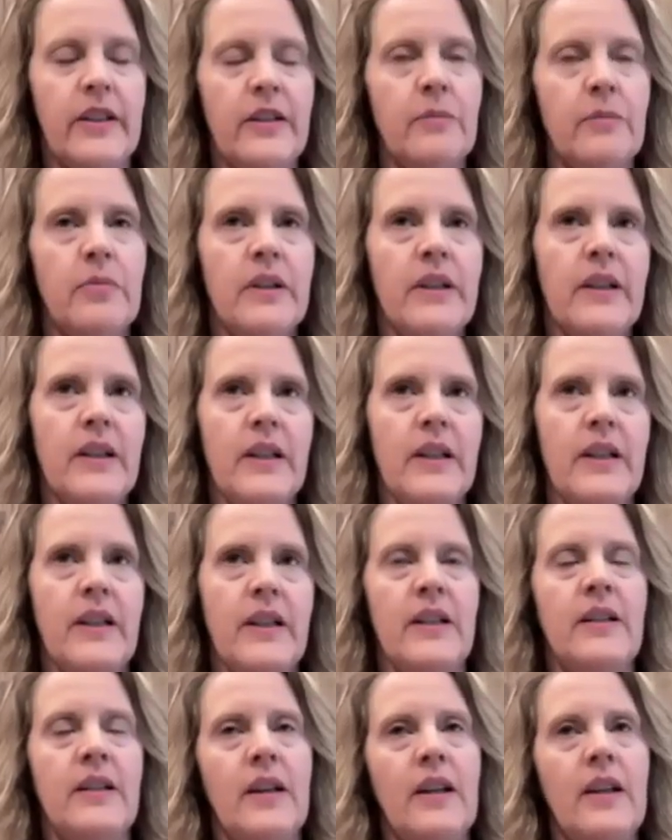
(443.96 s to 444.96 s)
completely.
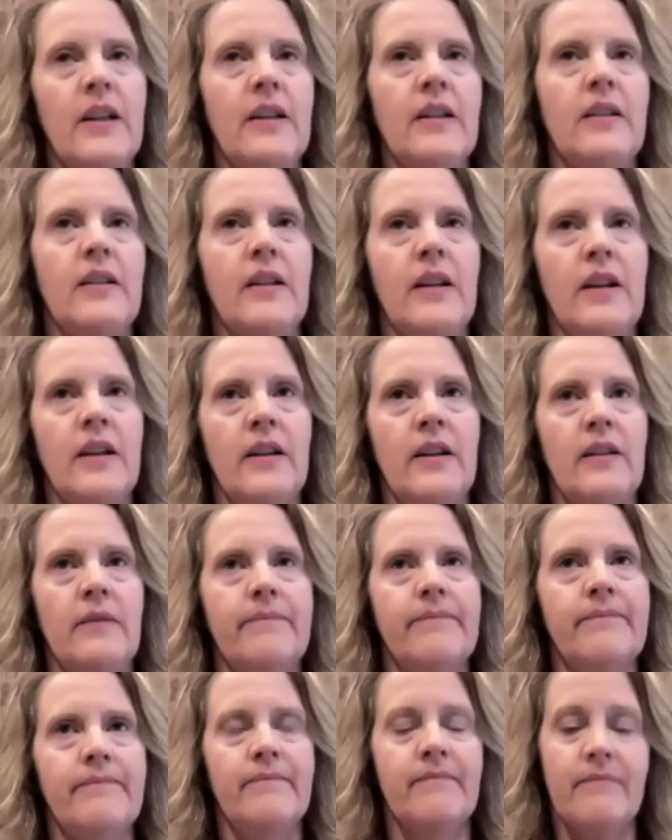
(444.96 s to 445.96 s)
And
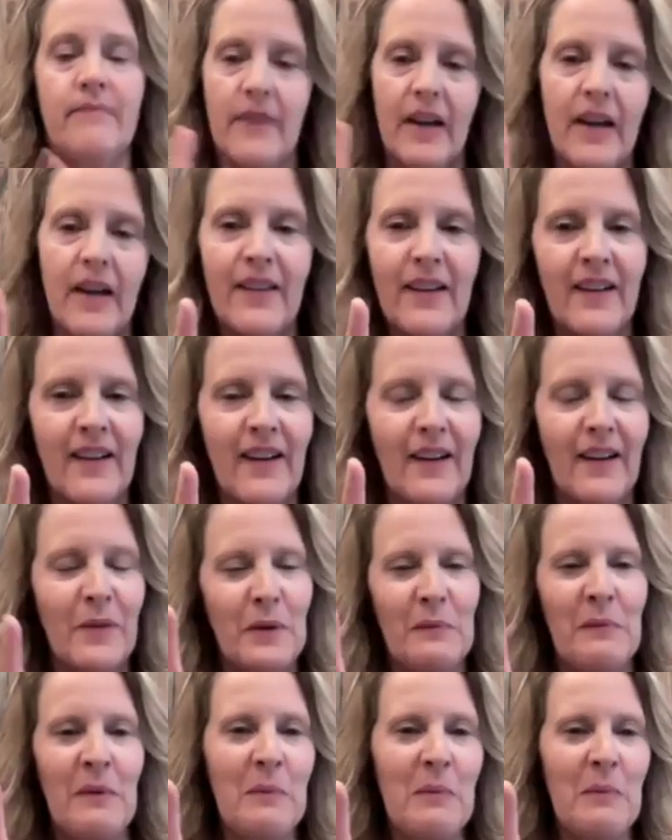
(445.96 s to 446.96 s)
I think I
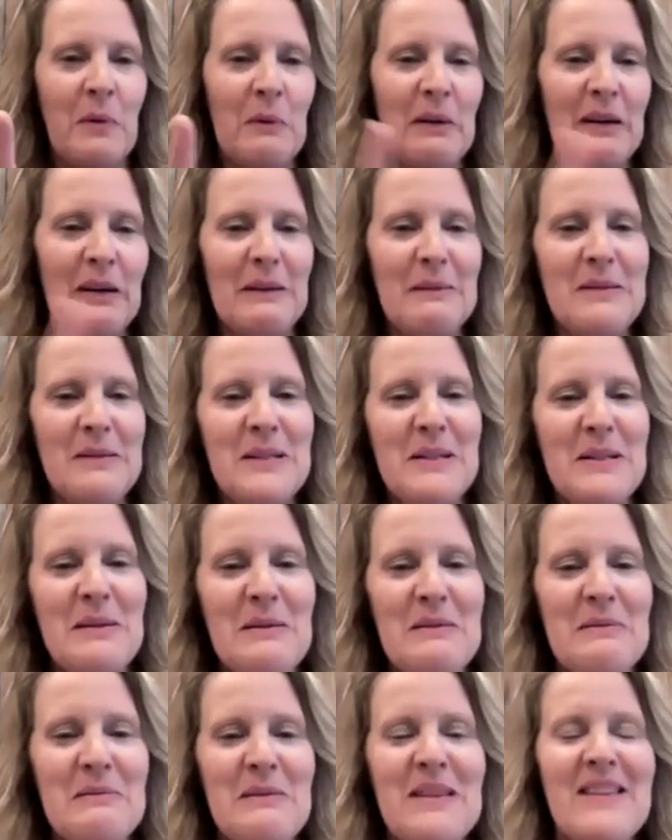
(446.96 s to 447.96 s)
remember where I was
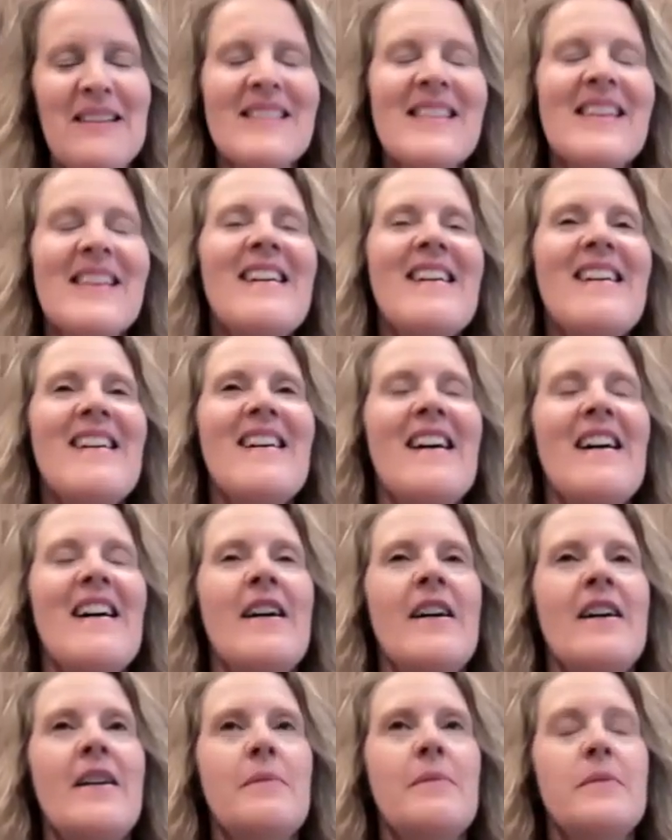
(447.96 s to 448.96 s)
going with this.
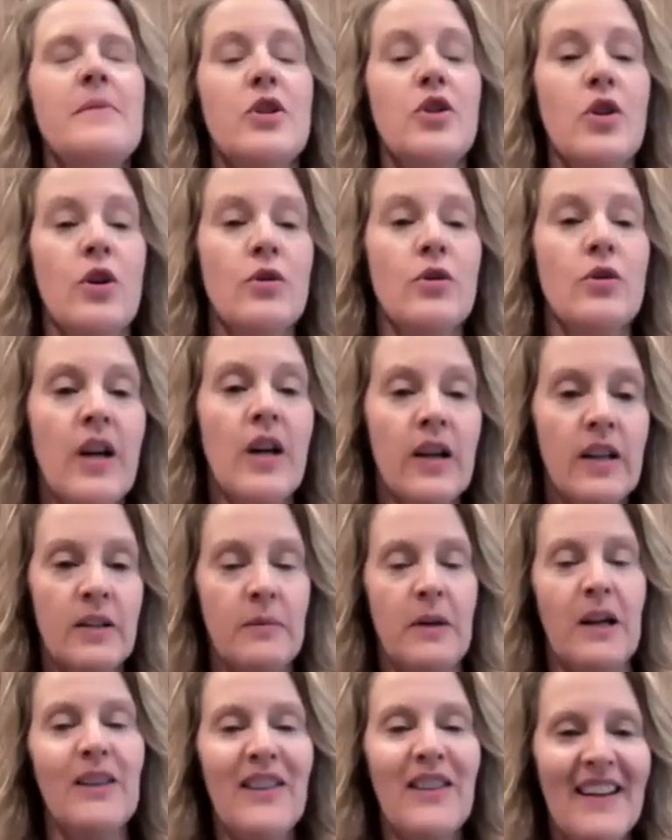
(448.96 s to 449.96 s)
So talking
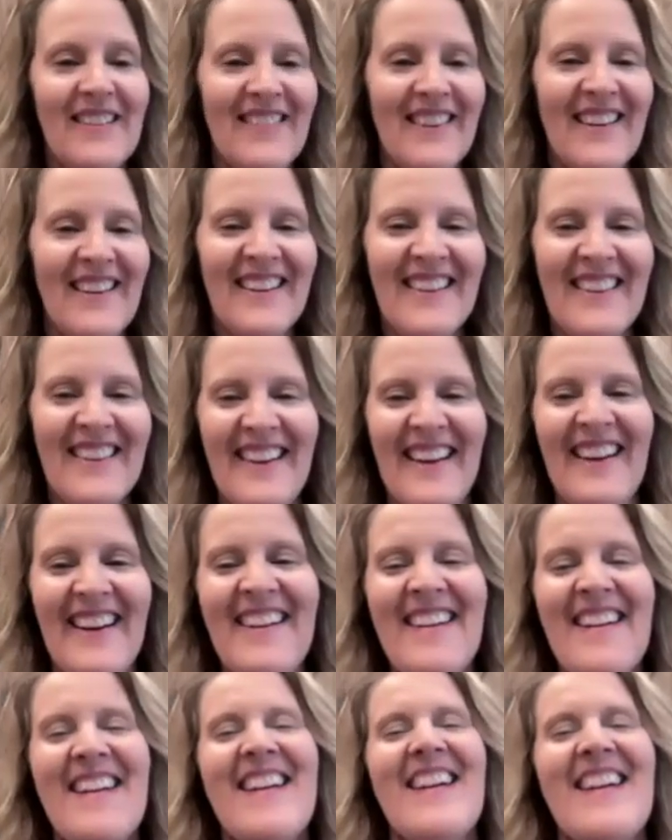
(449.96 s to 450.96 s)
about leg length, yeah.
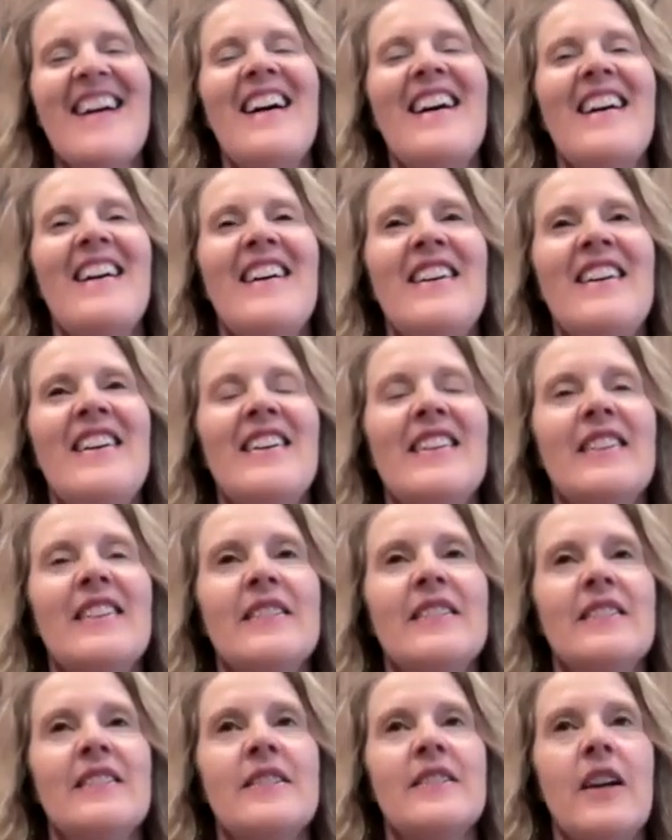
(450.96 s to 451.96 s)

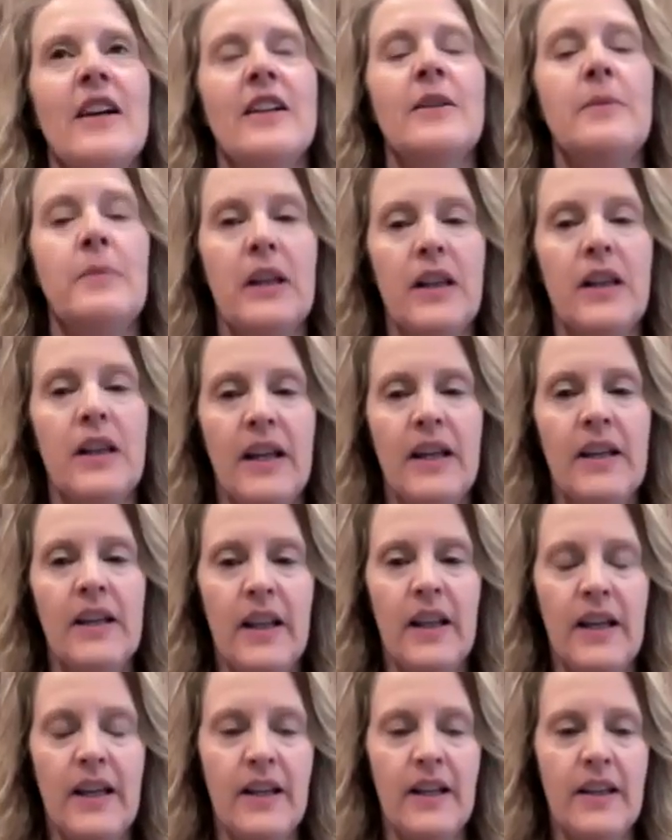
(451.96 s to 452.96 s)
Talking about leg
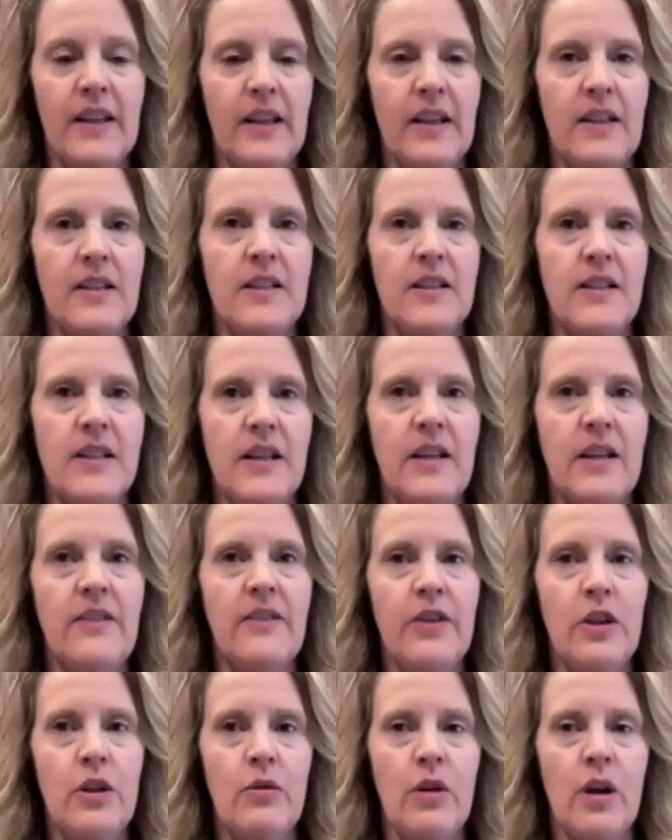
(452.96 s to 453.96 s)
length is
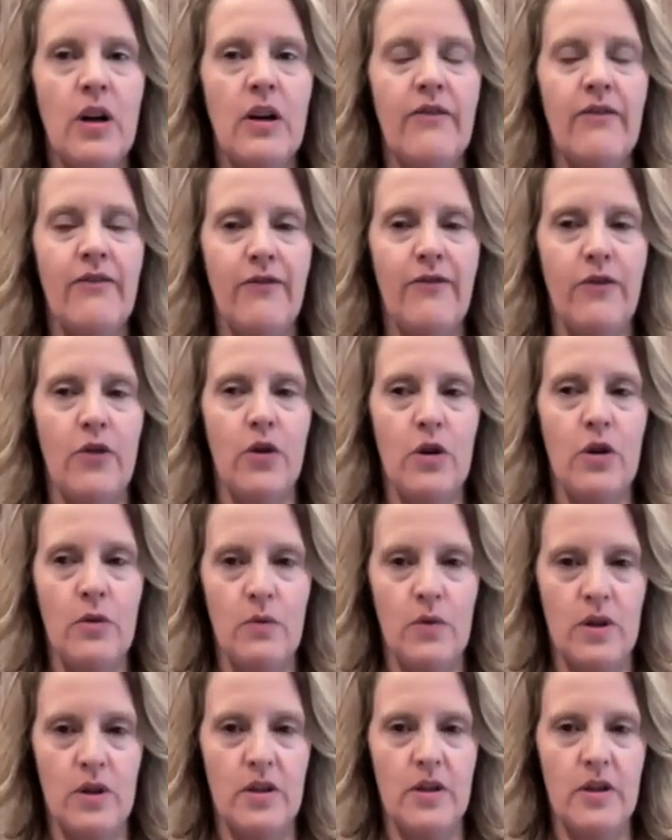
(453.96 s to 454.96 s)
if you are
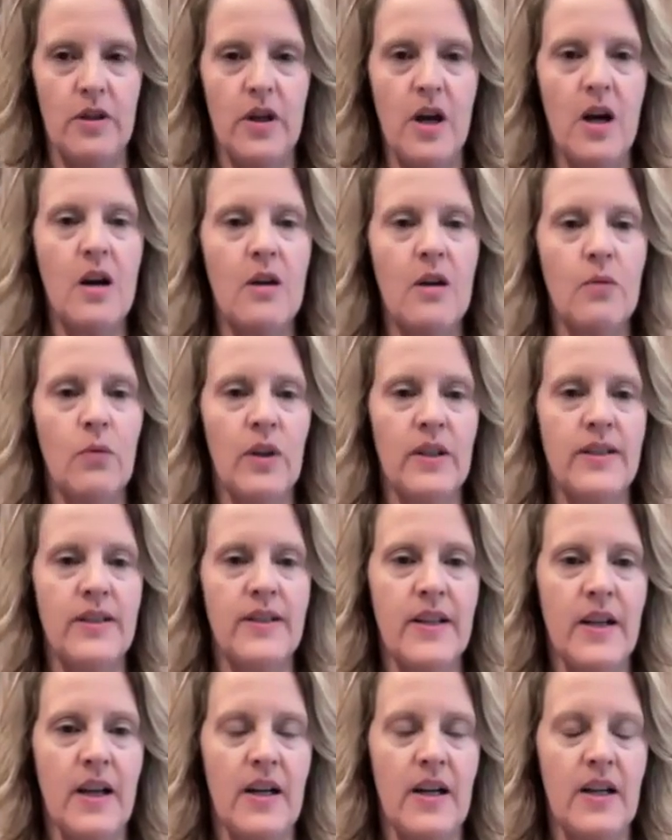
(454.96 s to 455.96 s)
forward on one
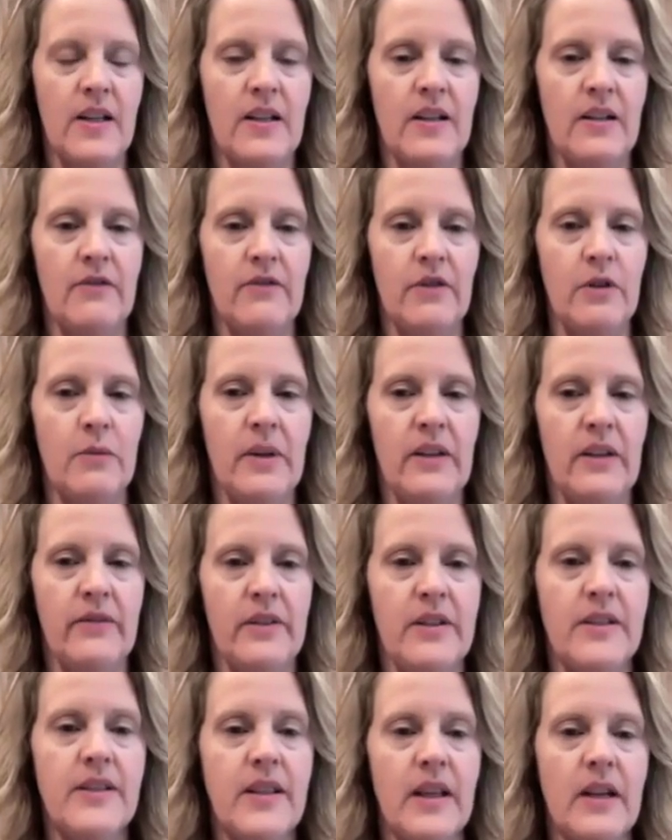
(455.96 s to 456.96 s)
side of your
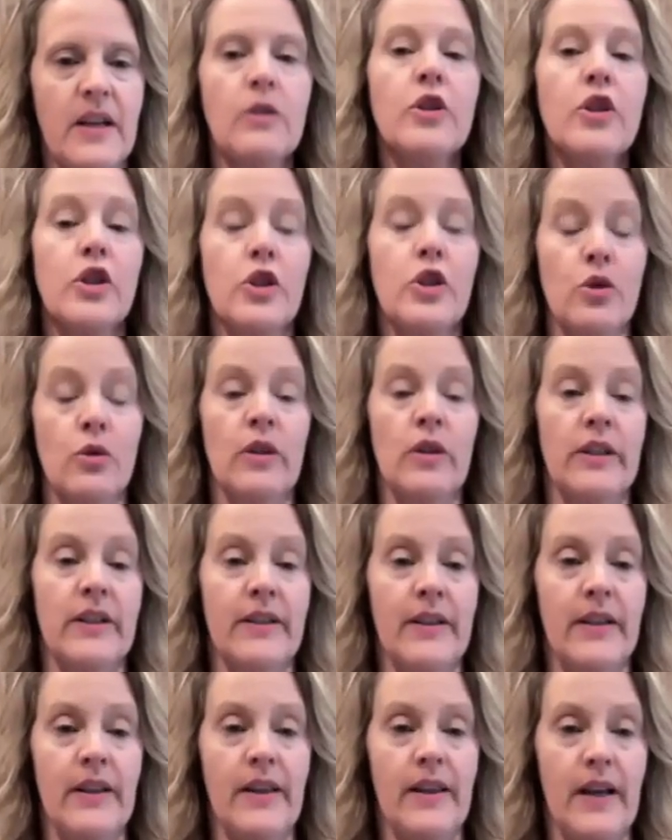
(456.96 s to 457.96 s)
pelvis, that'll
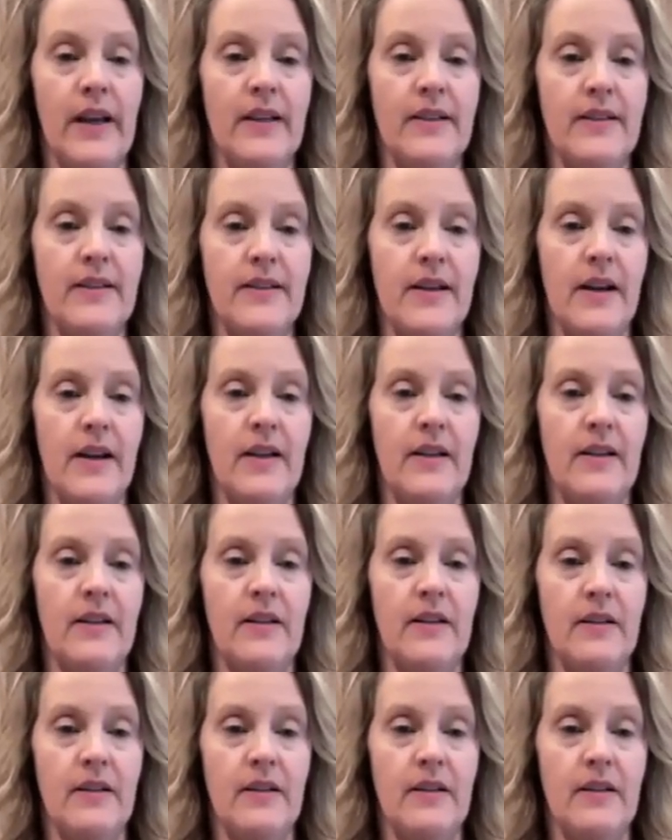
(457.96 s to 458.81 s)
shorten that side,